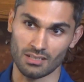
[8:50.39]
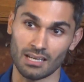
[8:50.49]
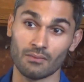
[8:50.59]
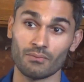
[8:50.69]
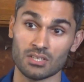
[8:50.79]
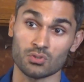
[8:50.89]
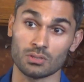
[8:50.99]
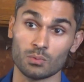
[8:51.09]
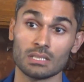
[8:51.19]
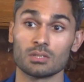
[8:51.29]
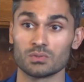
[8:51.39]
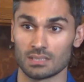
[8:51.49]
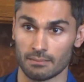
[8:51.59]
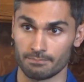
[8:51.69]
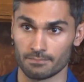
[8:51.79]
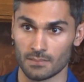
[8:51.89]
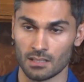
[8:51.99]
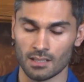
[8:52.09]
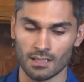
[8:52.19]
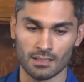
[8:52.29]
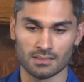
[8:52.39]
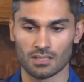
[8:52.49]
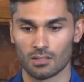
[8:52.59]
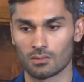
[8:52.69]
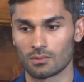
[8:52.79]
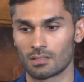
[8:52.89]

and eventually we lose them. So,